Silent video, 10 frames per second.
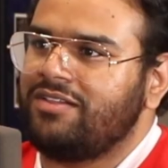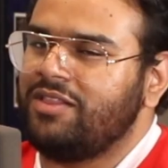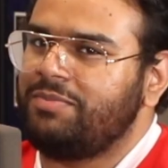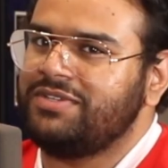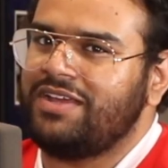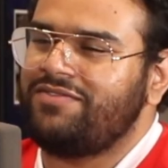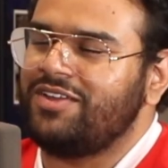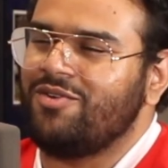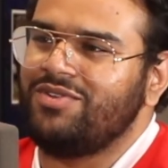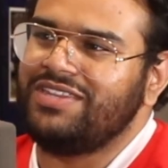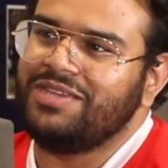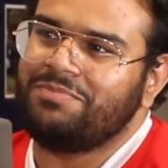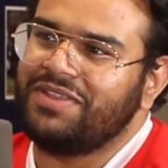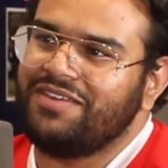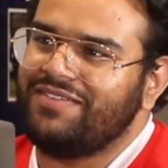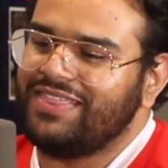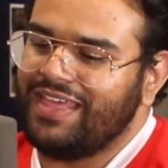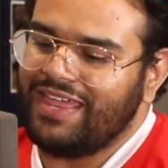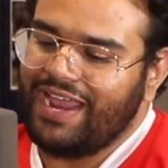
Clippers have to go deep, but even then,